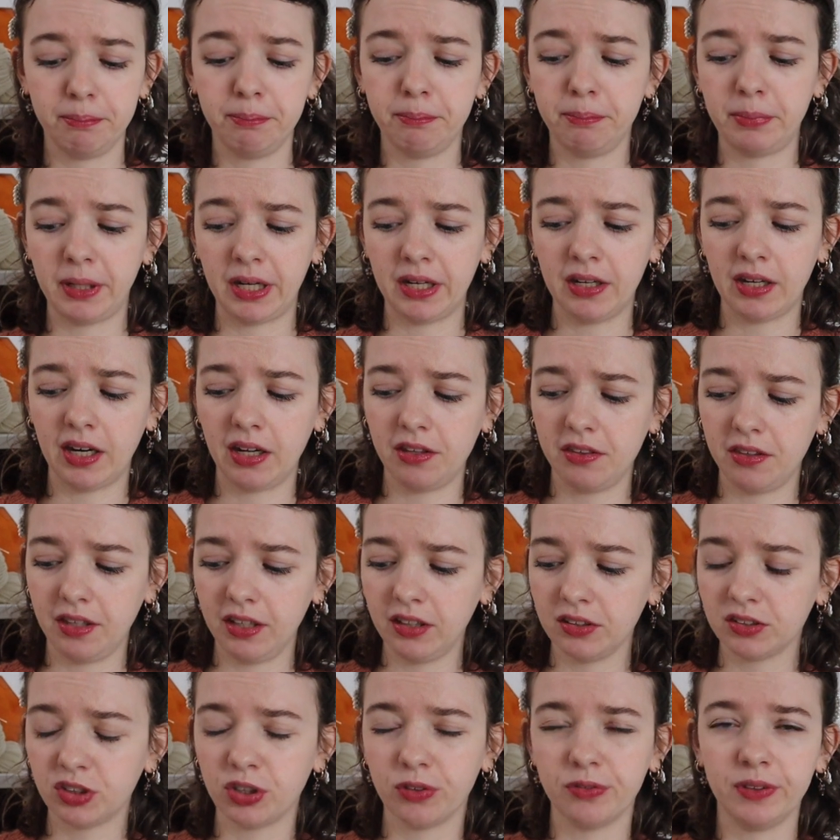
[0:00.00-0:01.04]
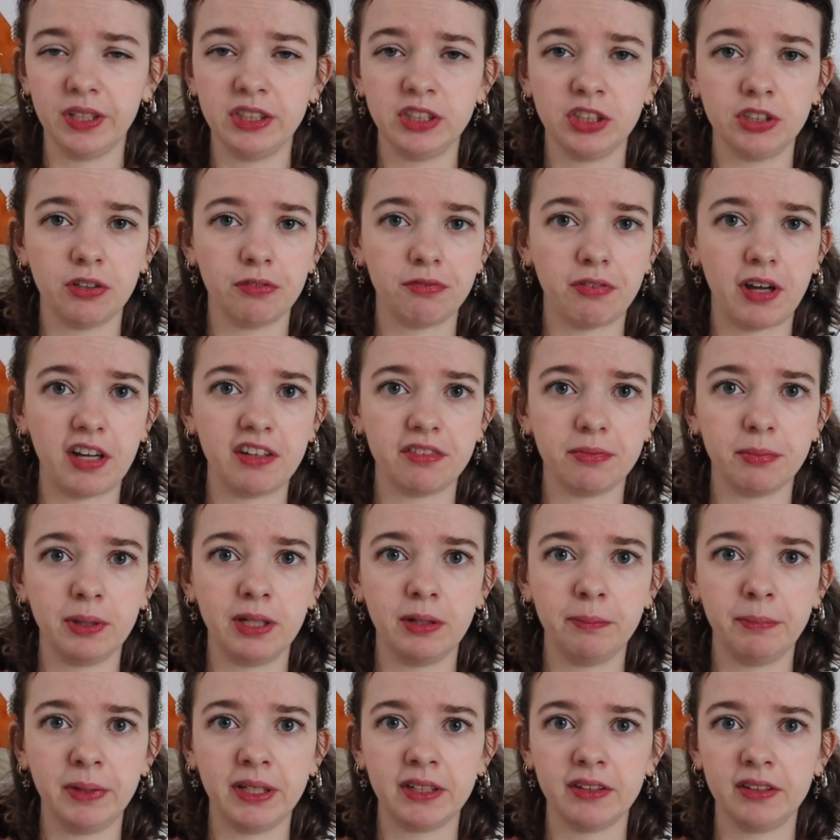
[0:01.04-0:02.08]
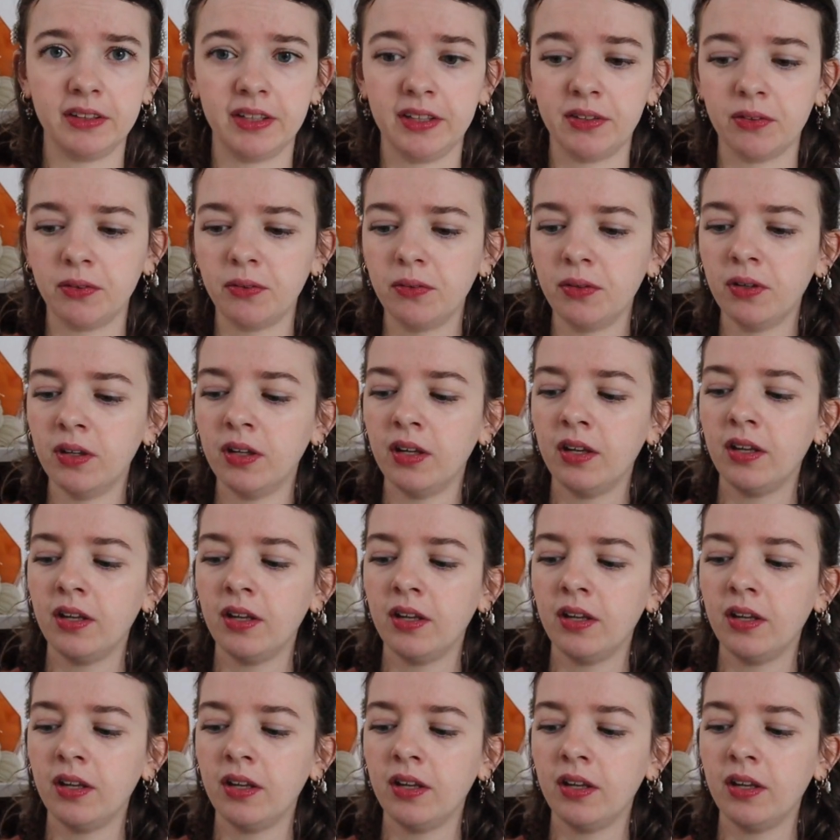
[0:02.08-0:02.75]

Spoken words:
pair, I think, to reach a 5mm needle.